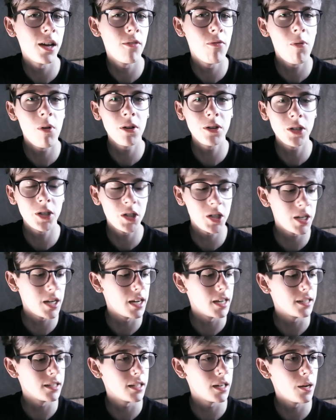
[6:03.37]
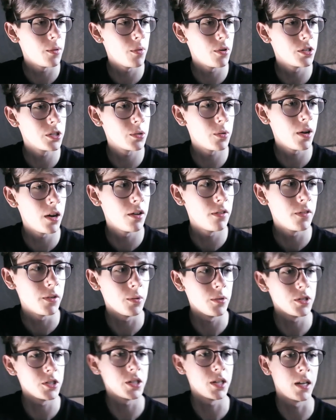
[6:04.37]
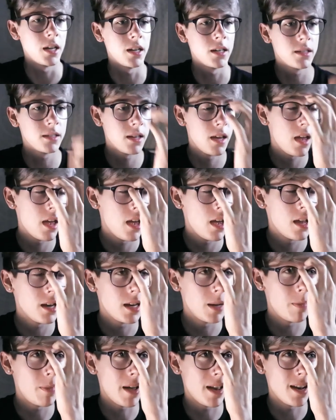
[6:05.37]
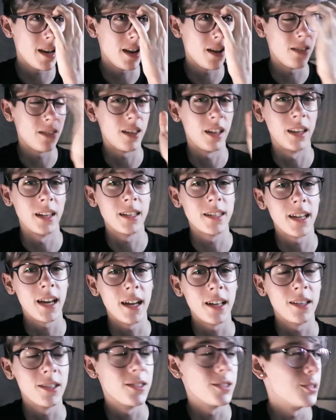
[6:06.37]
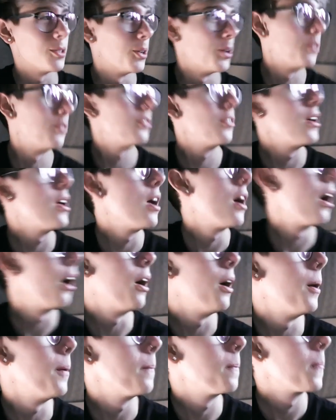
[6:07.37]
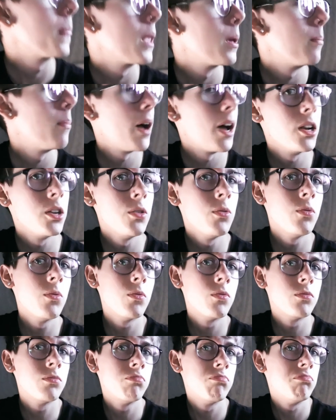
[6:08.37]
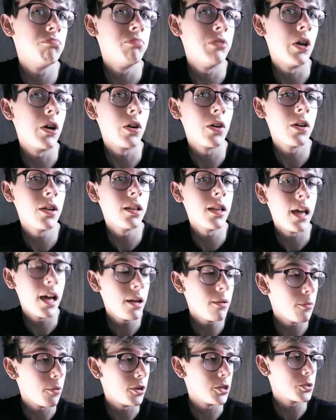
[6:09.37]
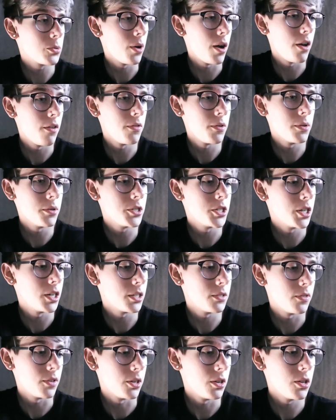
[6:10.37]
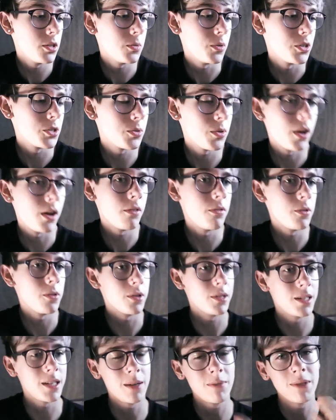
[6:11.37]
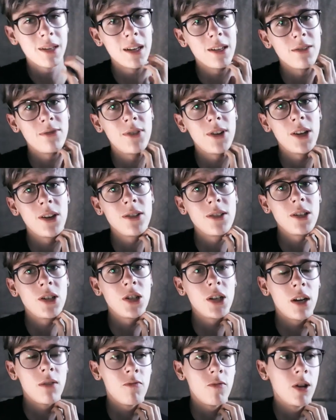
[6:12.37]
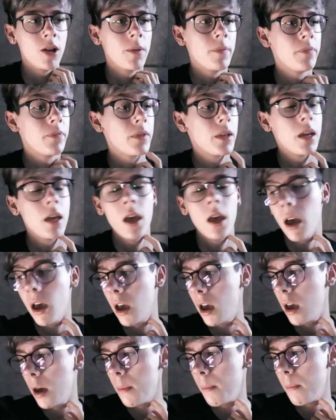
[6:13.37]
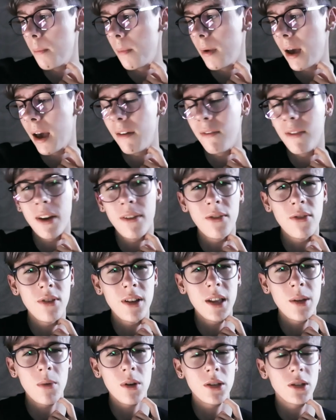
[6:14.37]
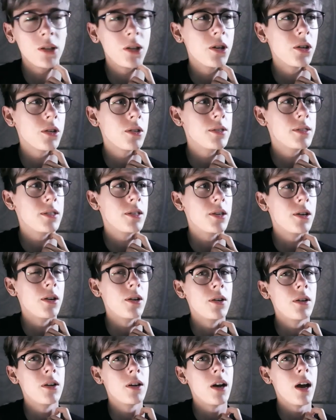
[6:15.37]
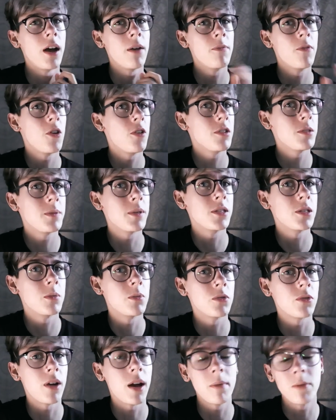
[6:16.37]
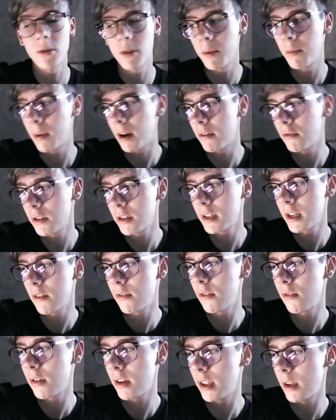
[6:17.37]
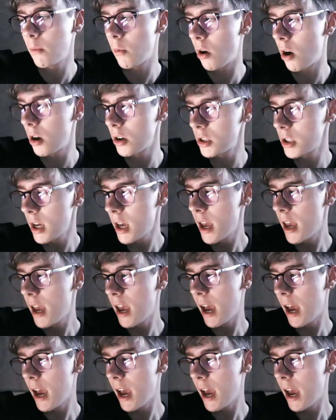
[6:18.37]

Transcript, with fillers: I've watched Jake's and I watched quite a few of Jake's depending on like the title and stuff. Um, but I do, not gonna lie, watch quite a few of Jake's videos, watch quite a few of Team 10's videos in general. Um, I've never really watched Logan's though. I've always been subscribed to him, but I've just never really watched.